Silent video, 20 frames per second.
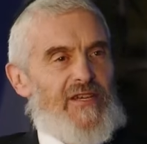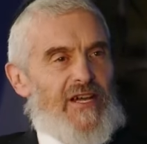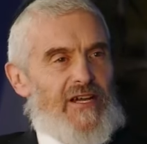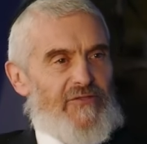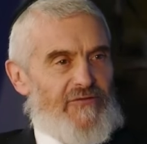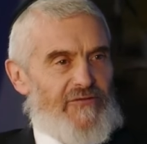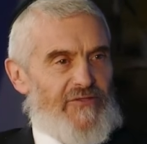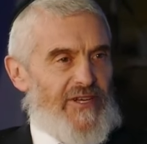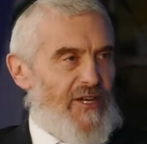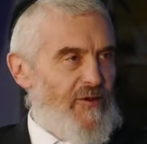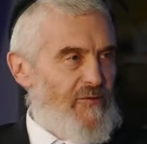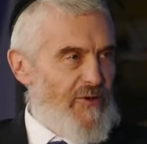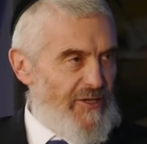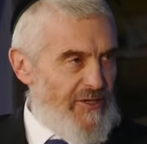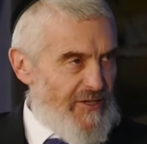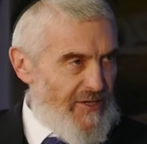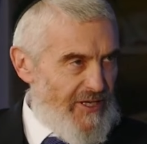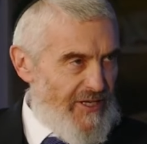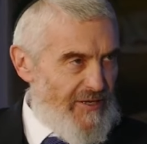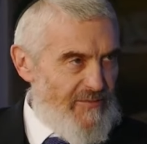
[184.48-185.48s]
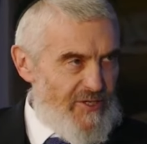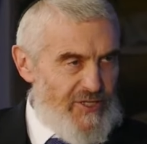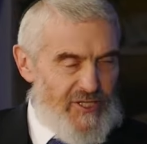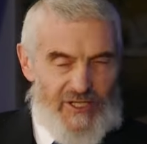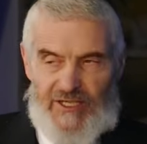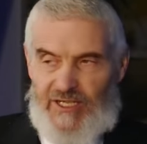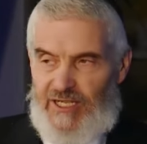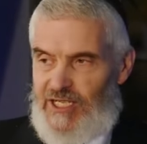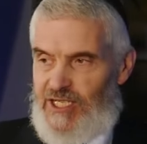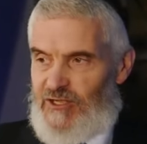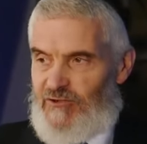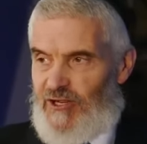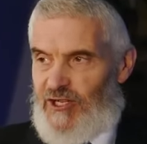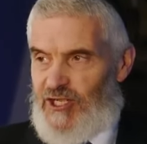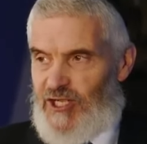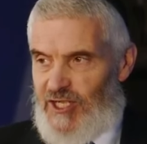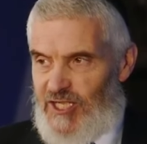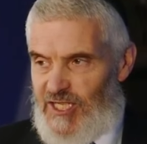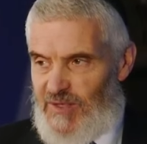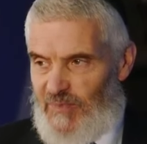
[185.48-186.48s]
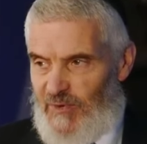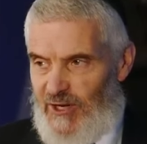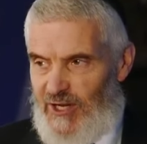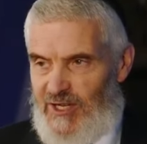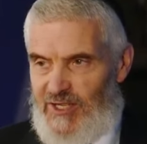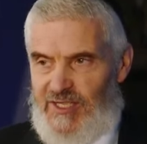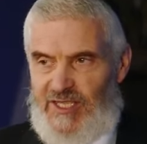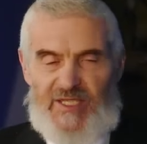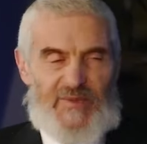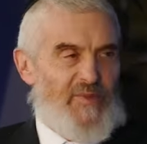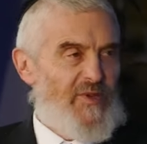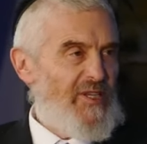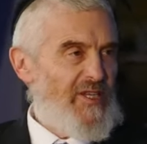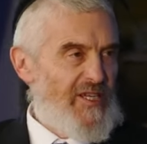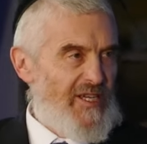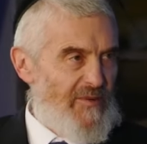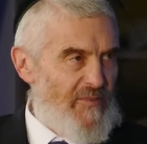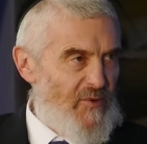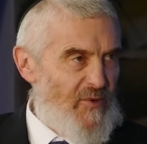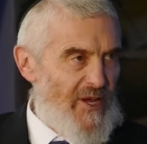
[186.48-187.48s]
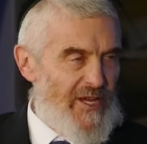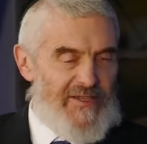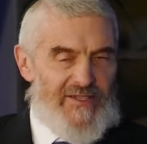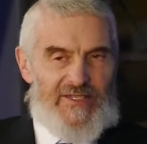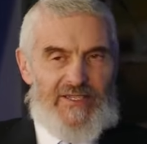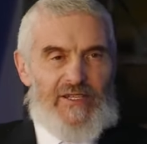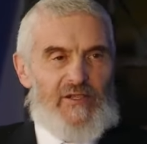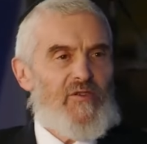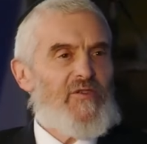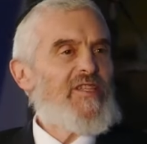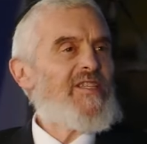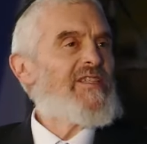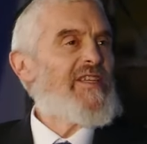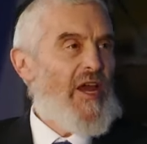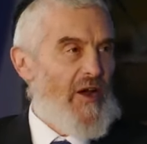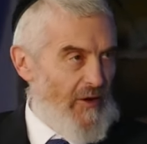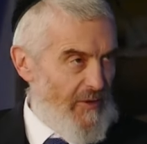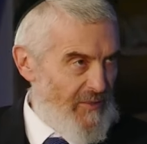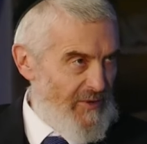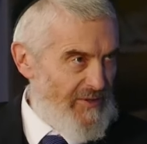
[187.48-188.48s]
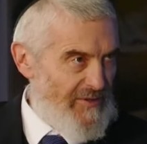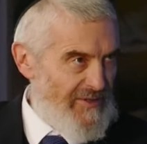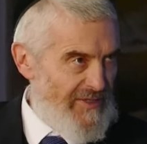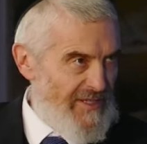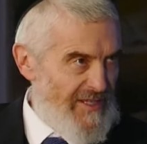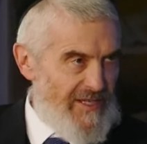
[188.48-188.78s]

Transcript: a young fellow working on a machine. He's stretching springs, he's picking up weights, he looks terrible.